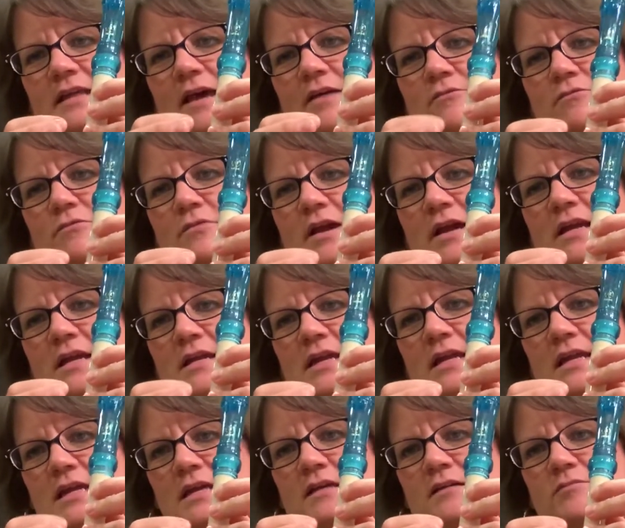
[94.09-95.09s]
right
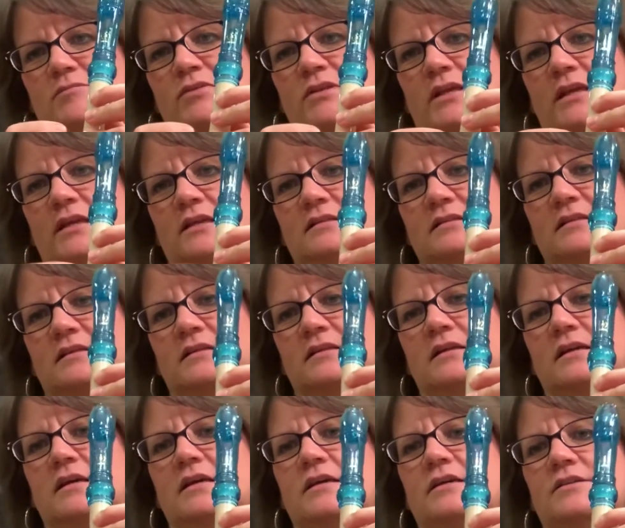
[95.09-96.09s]
hand planted
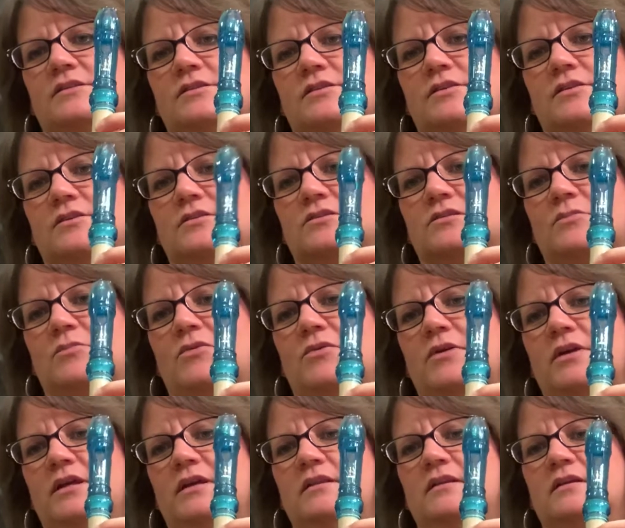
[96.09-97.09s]
so you're
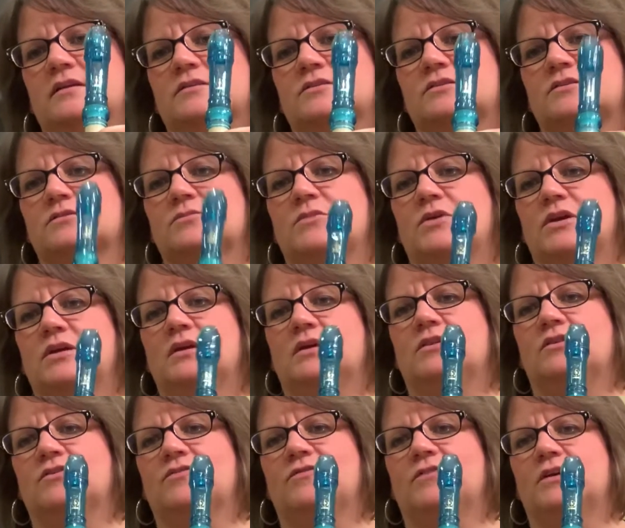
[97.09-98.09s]
supporting the instrument and
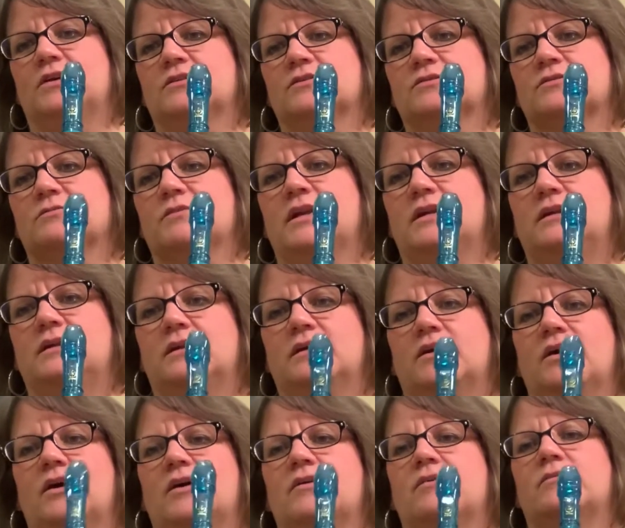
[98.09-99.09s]
your fingers are ready to
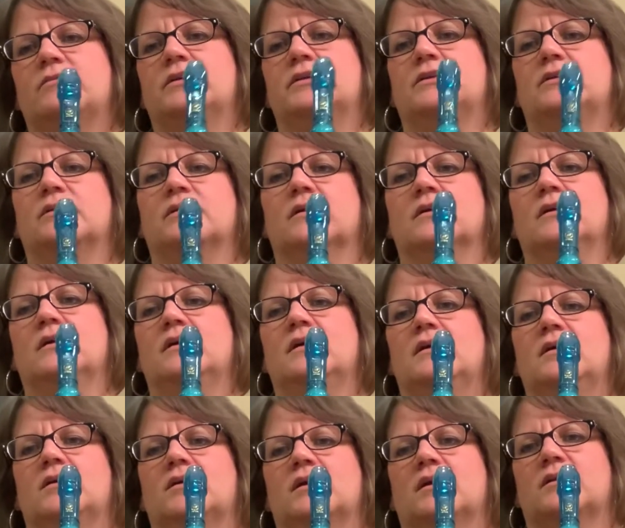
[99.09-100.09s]
go when you're
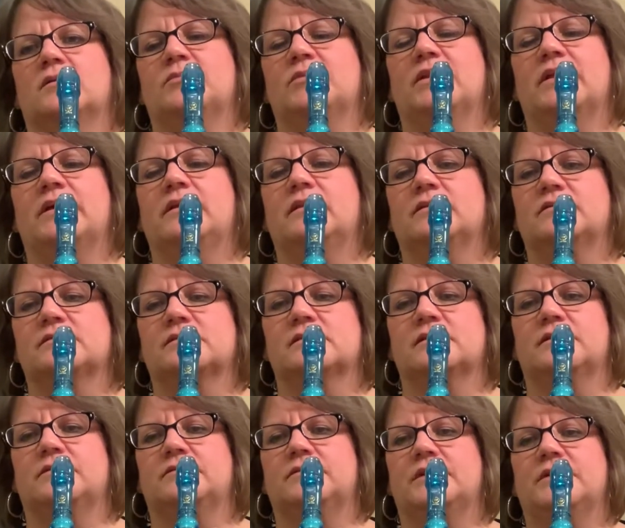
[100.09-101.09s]
going to play those
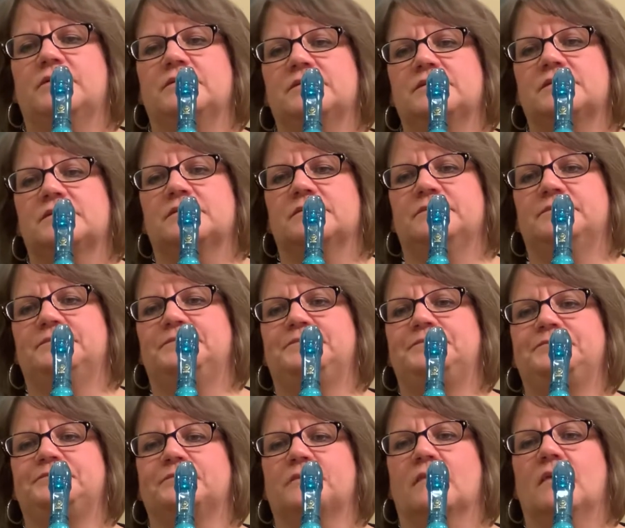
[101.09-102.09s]
low notes.
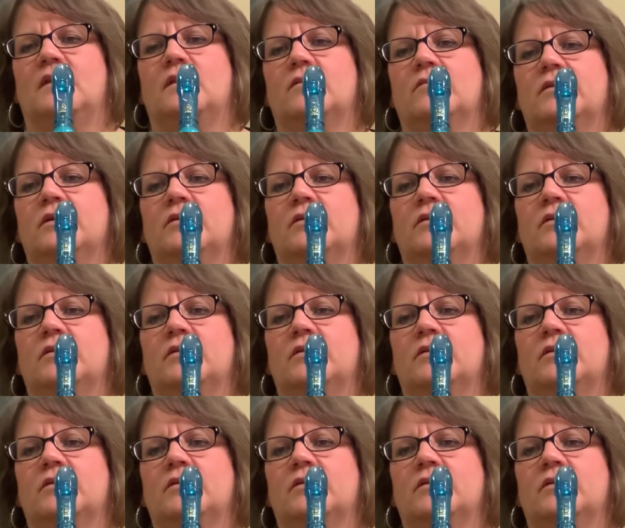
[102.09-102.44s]
You don't want to